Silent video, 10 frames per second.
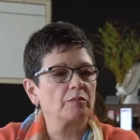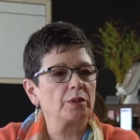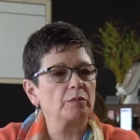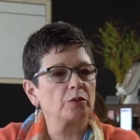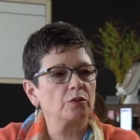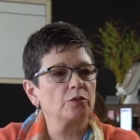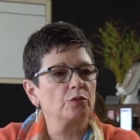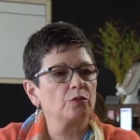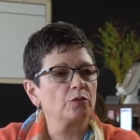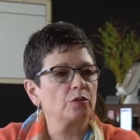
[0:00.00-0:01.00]
people
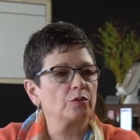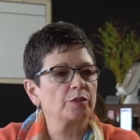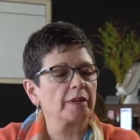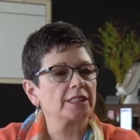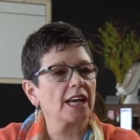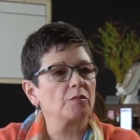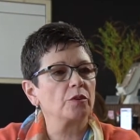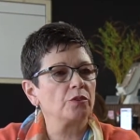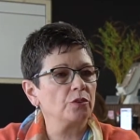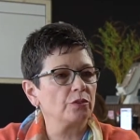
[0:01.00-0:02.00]
who spend time
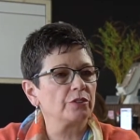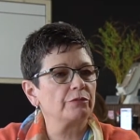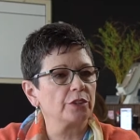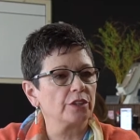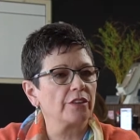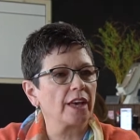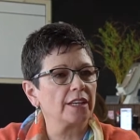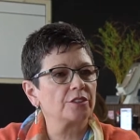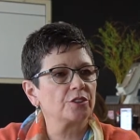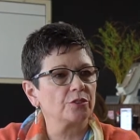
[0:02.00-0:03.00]
with you to feel
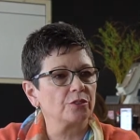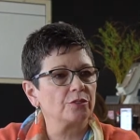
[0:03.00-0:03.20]
that too.